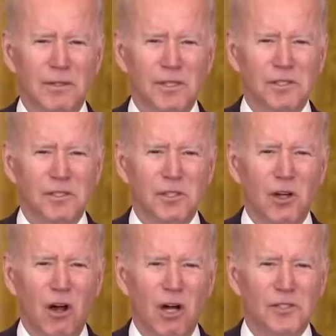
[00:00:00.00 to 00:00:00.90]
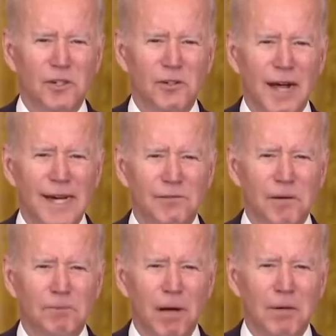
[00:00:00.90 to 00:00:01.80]
This is a cause that unites
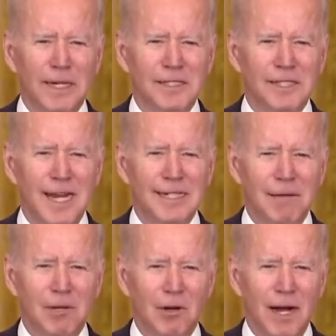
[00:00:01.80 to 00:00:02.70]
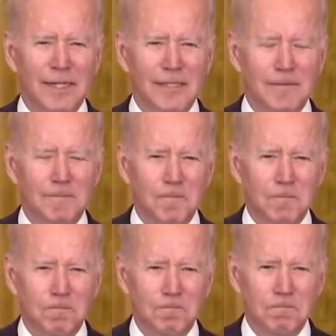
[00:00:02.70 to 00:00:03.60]
Republicans and Democrats.
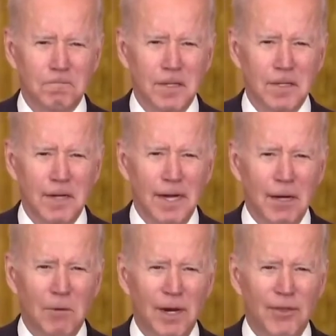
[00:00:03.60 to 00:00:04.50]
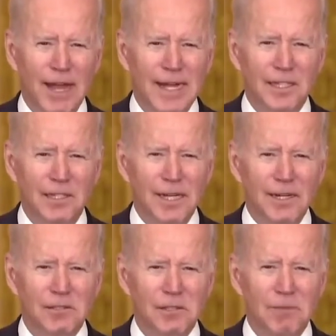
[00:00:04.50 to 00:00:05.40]
And I want to thank the
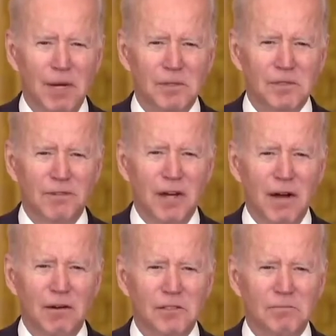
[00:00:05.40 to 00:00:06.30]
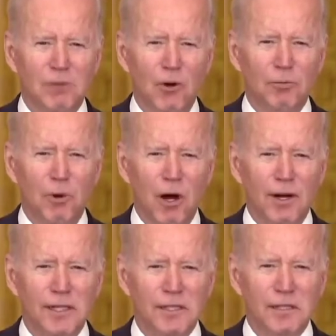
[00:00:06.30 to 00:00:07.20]
leaders and members of Congress of both
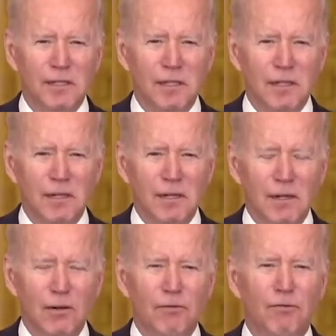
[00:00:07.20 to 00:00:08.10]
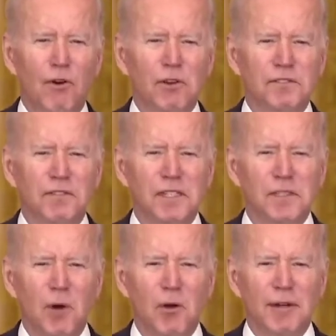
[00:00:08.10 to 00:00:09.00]
parties who forcefully
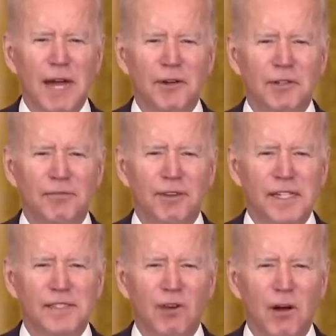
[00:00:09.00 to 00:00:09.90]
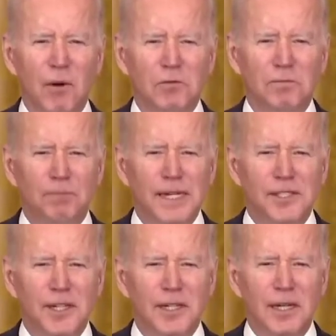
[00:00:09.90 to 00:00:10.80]
spoken out in defense of our most
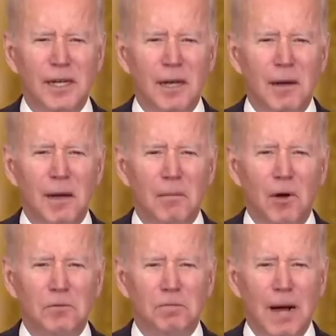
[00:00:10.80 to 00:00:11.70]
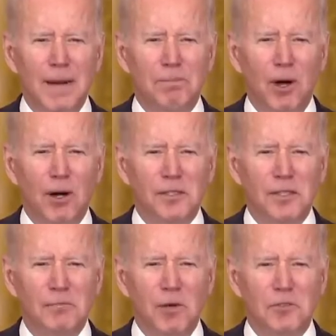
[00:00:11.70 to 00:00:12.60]
basic, most
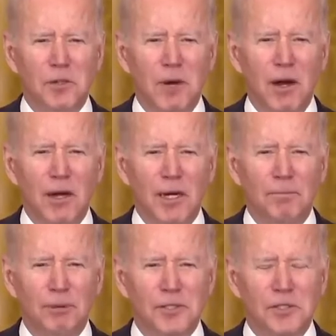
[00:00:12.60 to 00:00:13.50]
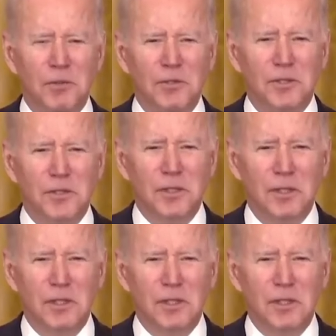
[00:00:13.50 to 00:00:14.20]
bipartisan, most American principles.